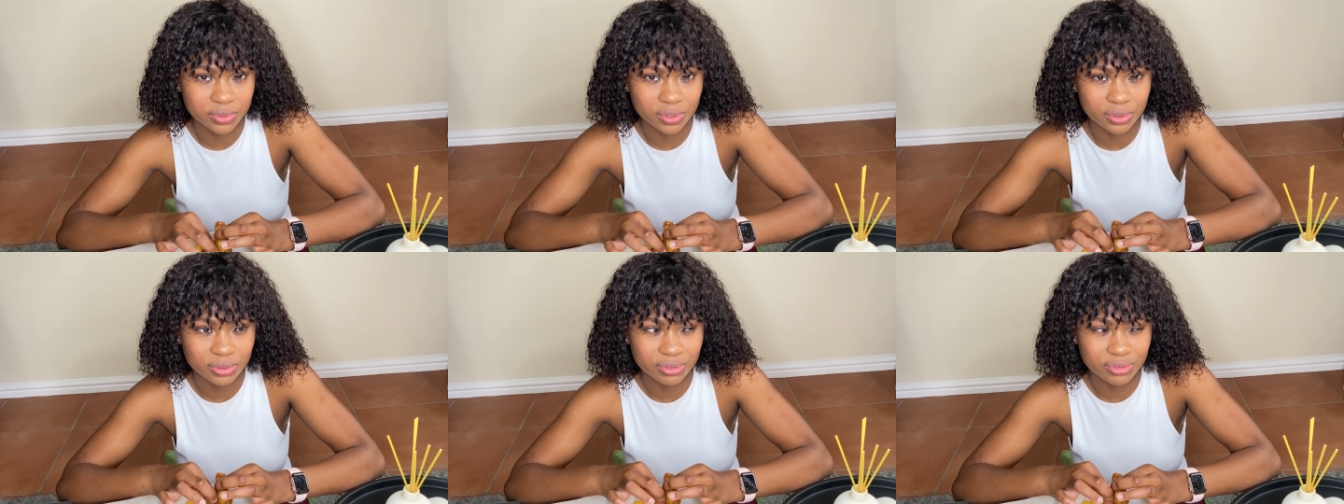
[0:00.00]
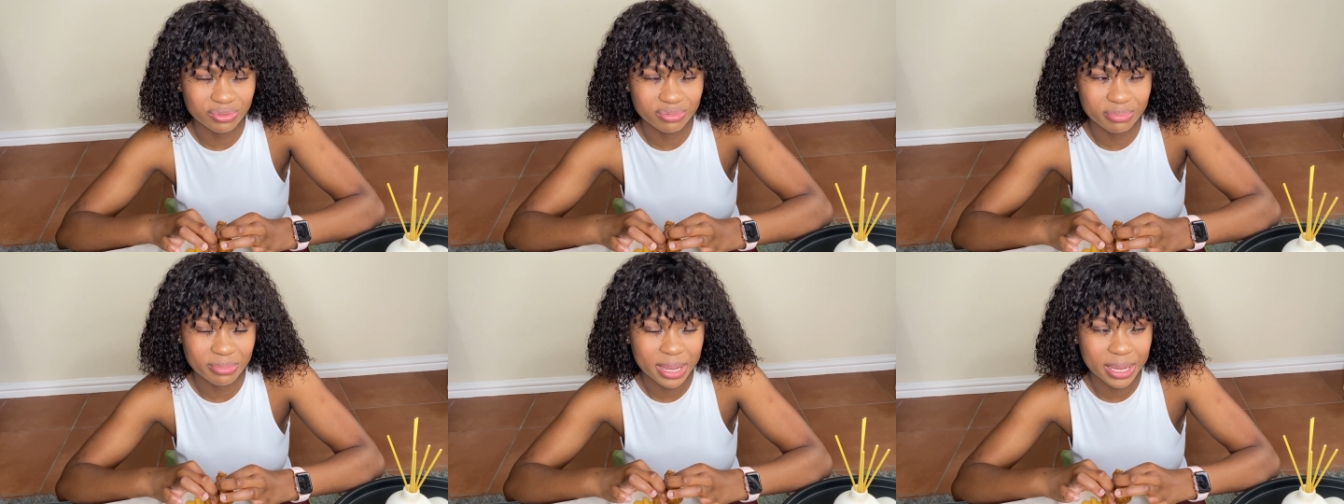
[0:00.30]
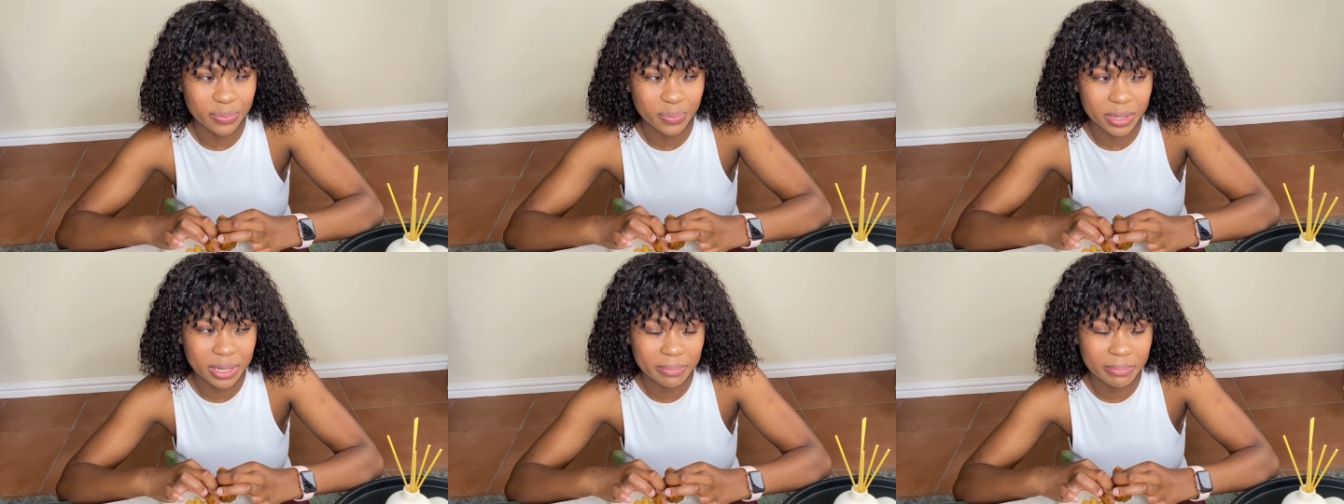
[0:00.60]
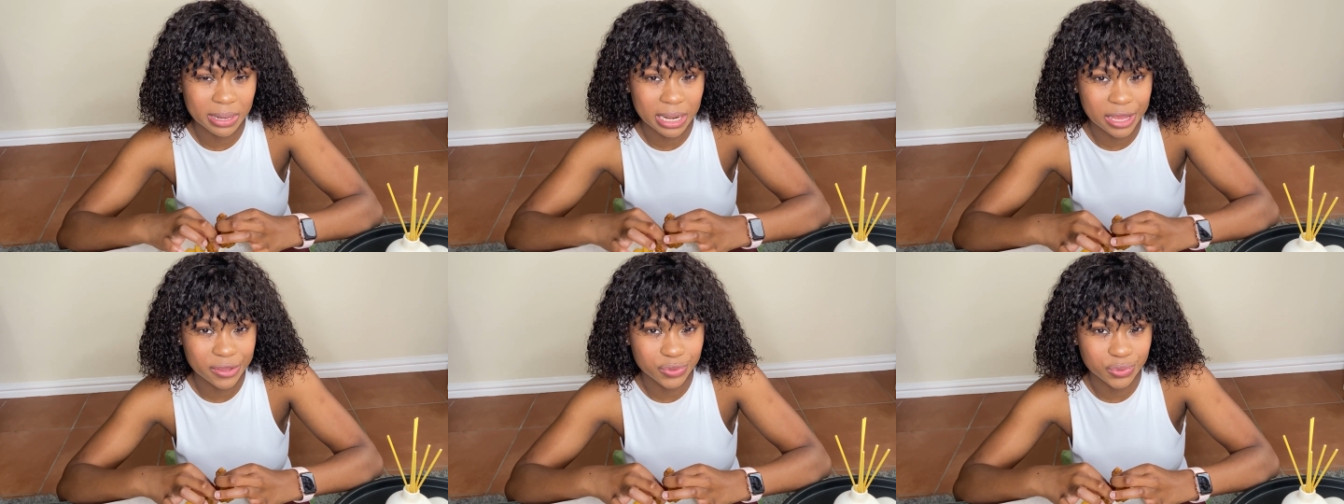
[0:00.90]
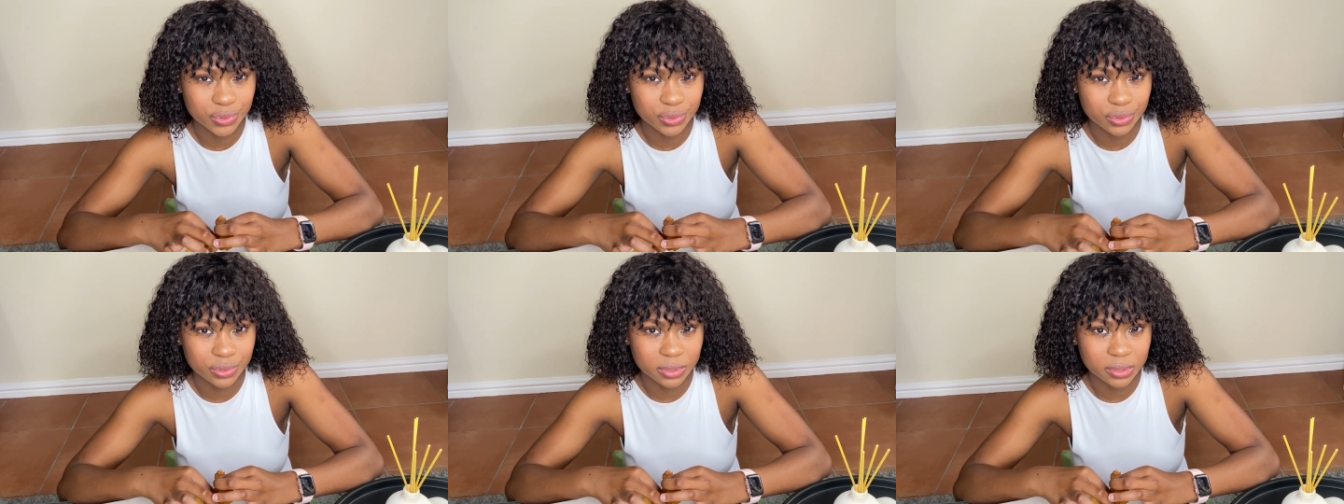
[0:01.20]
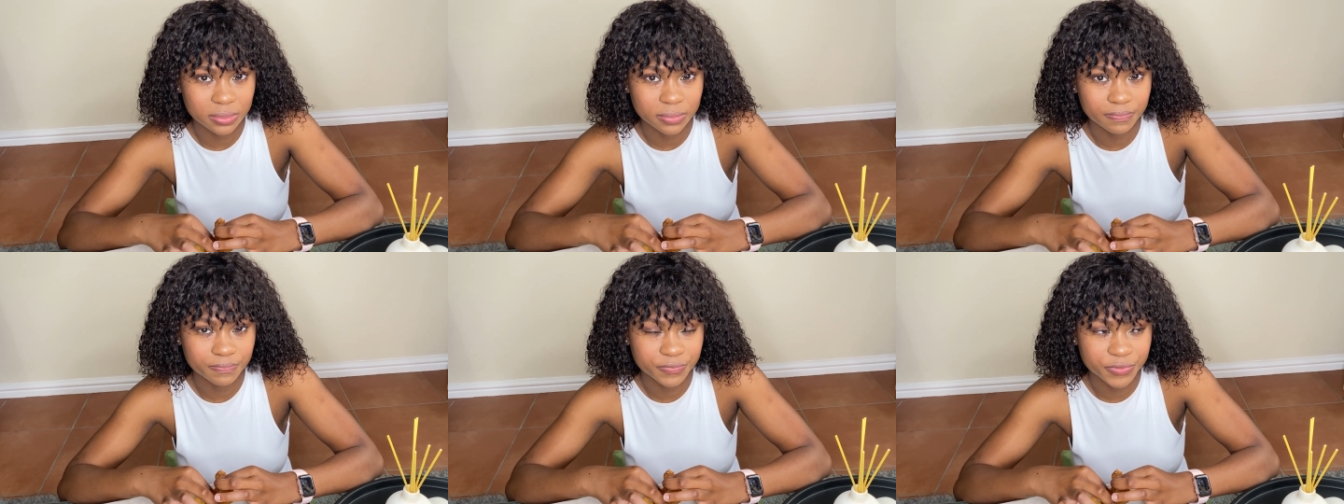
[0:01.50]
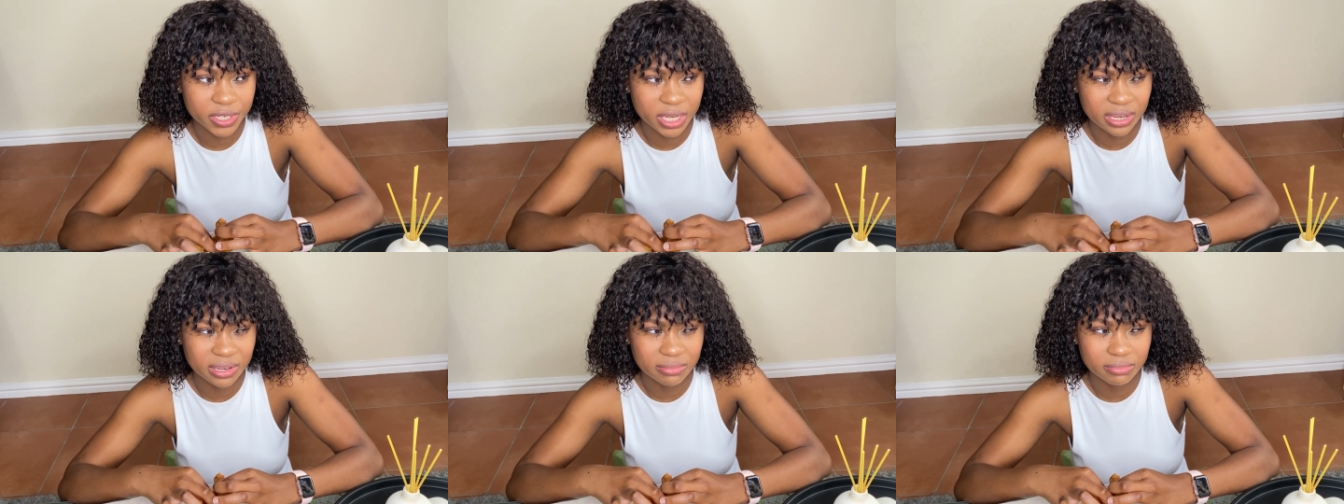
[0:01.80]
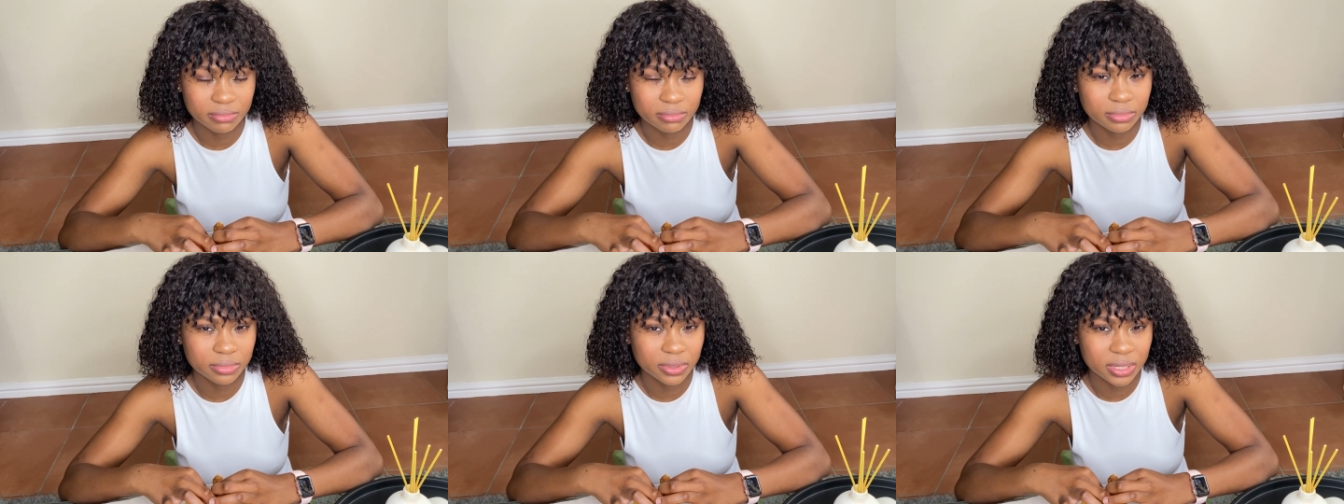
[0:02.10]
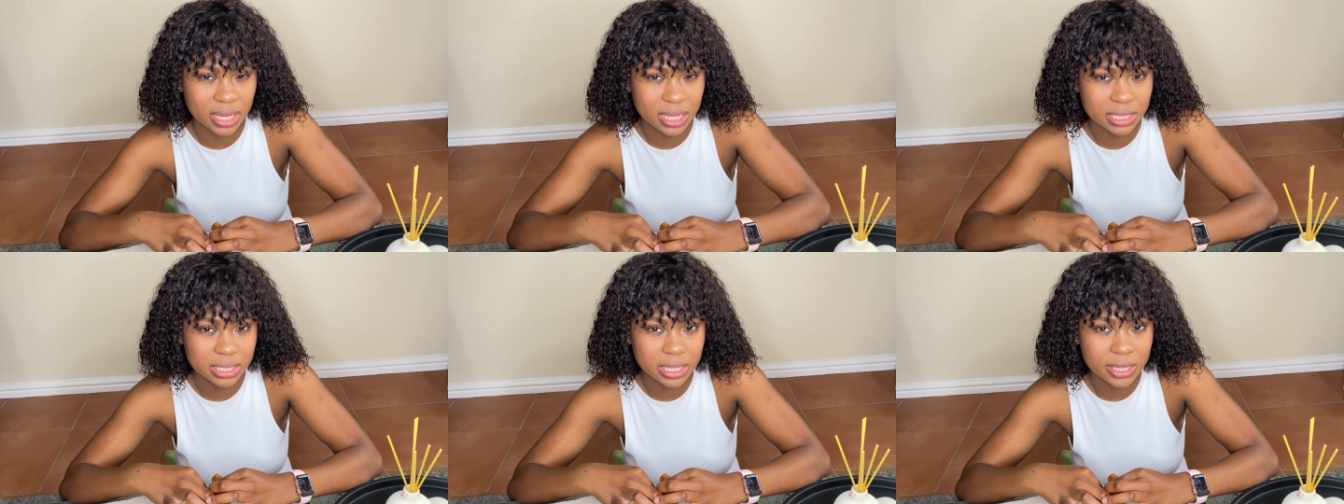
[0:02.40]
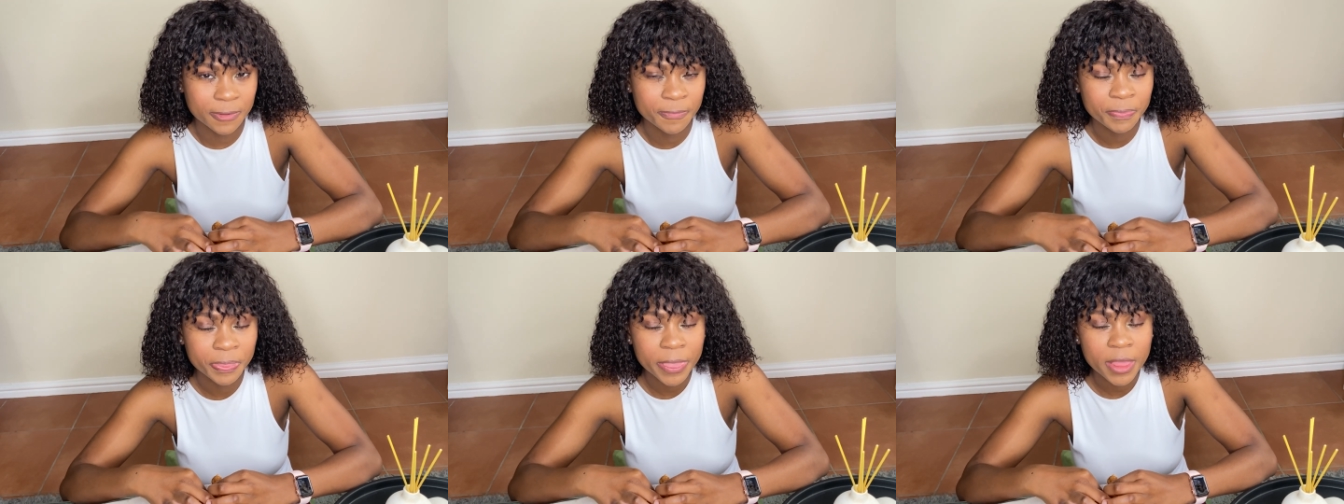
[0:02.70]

So you might want to plan your day nicely.